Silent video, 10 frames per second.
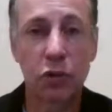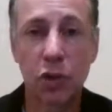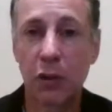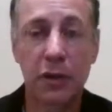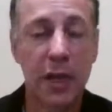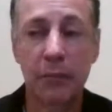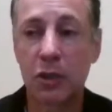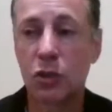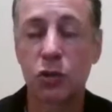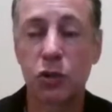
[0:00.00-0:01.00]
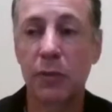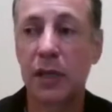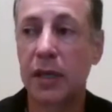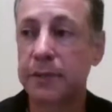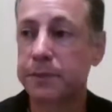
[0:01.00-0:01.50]
all the time on social
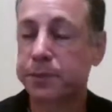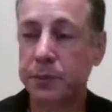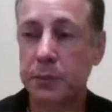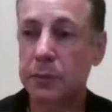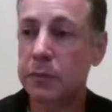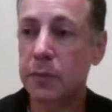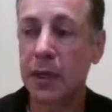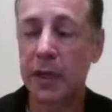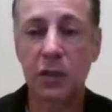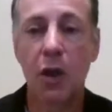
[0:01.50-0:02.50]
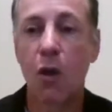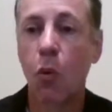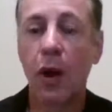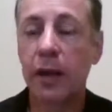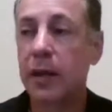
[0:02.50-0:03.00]
media, is
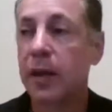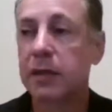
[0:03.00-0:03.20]
one,